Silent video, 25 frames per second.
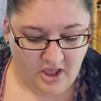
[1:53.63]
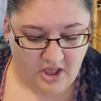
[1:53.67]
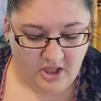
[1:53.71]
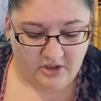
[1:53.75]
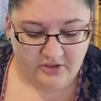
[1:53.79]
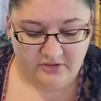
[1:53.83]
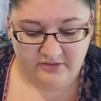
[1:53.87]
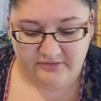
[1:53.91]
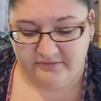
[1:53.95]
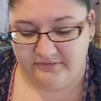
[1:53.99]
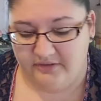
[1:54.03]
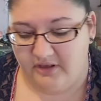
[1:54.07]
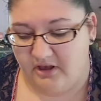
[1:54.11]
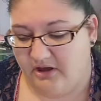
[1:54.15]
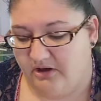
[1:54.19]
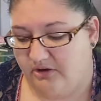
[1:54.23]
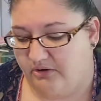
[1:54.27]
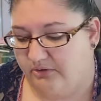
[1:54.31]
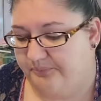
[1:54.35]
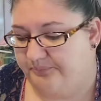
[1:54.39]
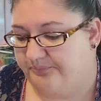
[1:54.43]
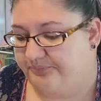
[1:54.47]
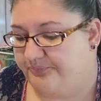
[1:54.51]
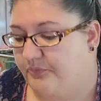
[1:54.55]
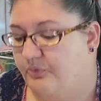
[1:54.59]

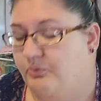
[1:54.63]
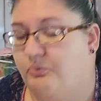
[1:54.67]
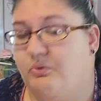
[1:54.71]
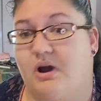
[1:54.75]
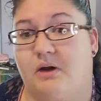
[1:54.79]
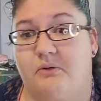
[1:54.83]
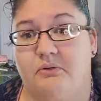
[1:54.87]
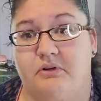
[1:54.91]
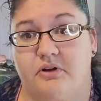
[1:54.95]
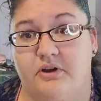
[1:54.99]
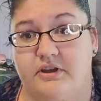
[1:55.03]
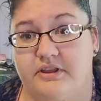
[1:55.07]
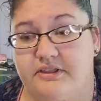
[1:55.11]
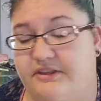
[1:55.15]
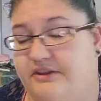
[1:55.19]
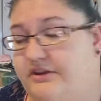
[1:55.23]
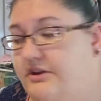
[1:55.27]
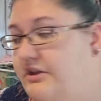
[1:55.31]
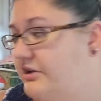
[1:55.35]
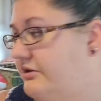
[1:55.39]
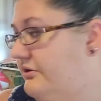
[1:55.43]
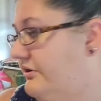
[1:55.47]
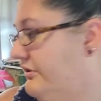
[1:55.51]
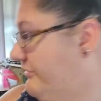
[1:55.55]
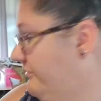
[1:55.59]
So what we're going to
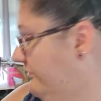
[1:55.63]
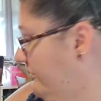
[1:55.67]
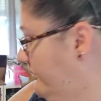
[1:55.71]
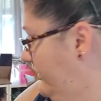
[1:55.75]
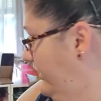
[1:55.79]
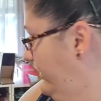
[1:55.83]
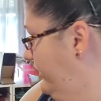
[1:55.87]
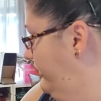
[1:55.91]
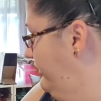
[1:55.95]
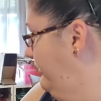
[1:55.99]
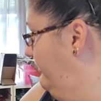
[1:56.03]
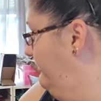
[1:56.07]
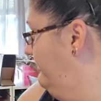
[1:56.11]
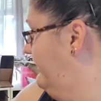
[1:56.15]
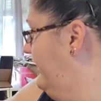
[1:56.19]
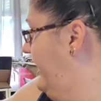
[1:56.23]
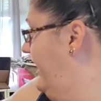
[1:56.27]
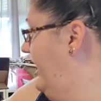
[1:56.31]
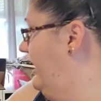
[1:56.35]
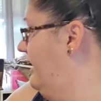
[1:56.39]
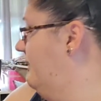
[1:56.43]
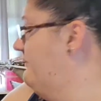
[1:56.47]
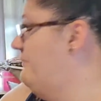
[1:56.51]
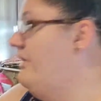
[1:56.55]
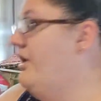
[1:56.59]
do is we're going to
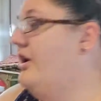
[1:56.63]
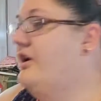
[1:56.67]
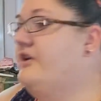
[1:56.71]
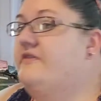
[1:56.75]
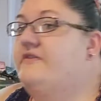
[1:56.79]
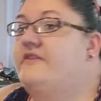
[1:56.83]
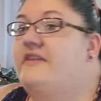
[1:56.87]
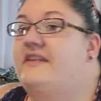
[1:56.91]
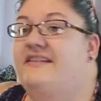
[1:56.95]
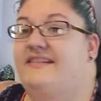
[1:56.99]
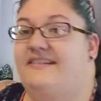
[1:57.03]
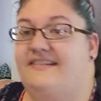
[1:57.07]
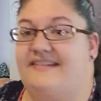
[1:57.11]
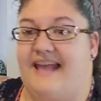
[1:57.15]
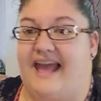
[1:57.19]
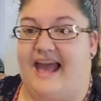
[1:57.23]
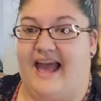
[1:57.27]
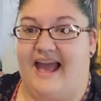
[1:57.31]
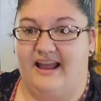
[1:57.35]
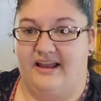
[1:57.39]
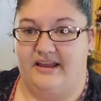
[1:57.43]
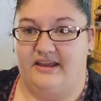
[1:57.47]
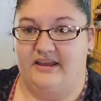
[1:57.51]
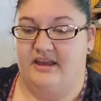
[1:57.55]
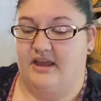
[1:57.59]
take apart this
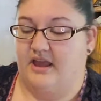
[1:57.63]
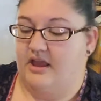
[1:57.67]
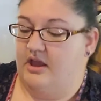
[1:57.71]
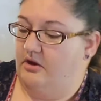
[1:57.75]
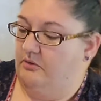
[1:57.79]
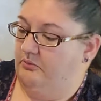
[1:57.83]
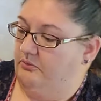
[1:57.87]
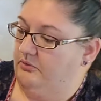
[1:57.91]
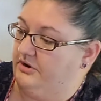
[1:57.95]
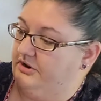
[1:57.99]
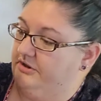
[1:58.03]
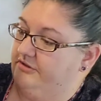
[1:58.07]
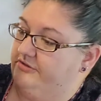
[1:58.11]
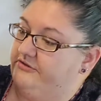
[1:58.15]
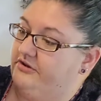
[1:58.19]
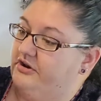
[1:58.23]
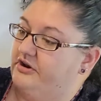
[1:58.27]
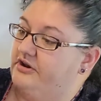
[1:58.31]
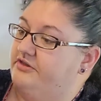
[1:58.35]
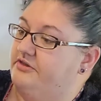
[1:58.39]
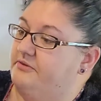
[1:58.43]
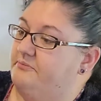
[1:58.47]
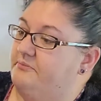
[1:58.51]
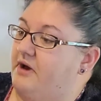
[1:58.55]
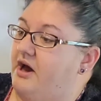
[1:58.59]
sack. We're going to start
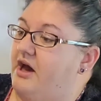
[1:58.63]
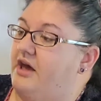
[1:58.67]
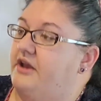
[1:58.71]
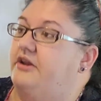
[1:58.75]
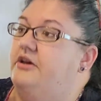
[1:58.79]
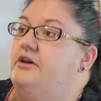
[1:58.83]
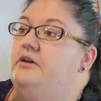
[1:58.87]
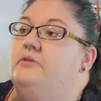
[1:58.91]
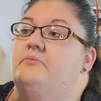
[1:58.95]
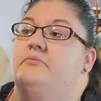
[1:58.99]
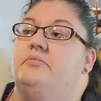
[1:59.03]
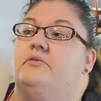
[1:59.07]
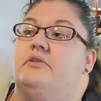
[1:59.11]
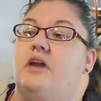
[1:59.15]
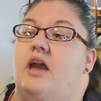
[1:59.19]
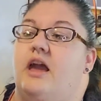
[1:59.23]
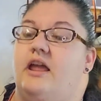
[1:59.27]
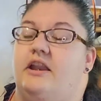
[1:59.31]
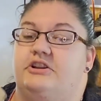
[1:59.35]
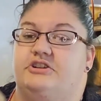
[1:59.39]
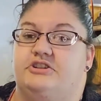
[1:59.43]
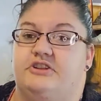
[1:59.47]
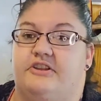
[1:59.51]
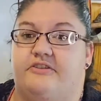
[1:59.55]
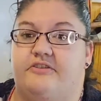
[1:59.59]
at the bottom,
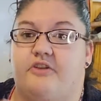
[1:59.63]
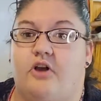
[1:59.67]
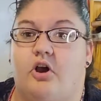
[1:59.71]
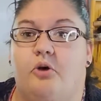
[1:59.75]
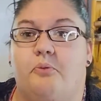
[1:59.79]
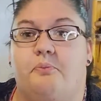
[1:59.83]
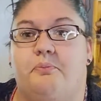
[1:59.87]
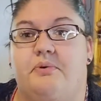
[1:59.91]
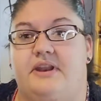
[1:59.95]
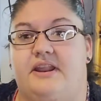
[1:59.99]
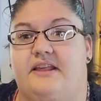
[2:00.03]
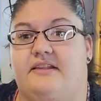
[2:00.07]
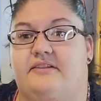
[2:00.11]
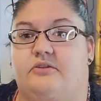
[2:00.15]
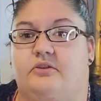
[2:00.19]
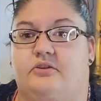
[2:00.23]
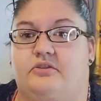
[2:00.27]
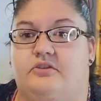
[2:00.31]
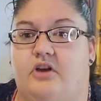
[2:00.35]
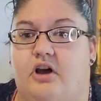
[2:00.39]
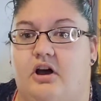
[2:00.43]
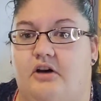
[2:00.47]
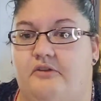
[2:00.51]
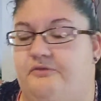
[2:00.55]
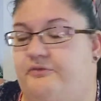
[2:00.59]
kind of just open it so it's
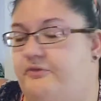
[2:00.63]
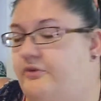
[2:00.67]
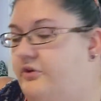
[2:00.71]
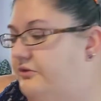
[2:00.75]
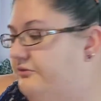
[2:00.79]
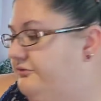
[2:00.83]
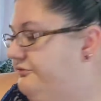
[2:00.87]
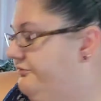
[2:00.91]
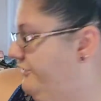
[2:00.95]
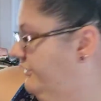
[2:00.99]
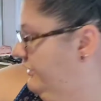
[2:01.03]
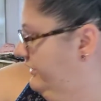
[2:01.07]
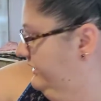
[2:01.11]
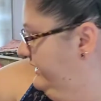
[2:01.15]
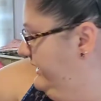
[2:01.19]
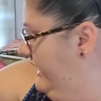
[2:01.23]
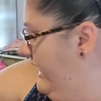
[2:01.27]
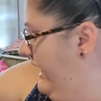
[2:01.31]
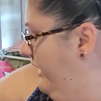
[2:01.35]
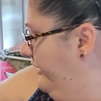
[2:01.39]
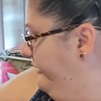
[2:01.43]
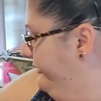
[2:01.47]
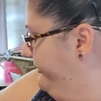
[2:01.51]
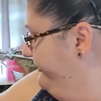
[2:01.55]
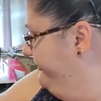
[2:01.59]
all folded
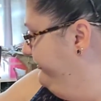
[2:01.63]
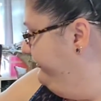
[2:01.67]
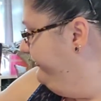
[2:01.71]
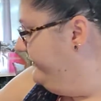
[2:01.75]
out.